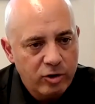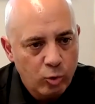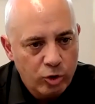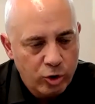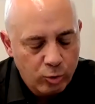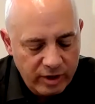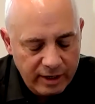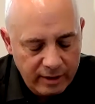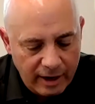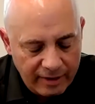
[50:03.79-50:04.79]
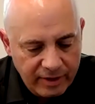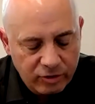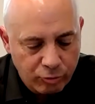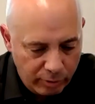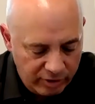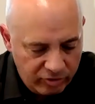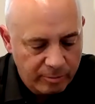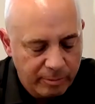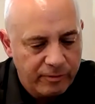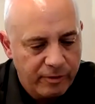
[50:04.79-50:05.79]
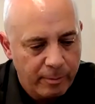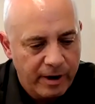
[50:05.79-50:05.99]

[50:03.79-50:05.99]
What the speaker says: You need, I think it's reasonable for the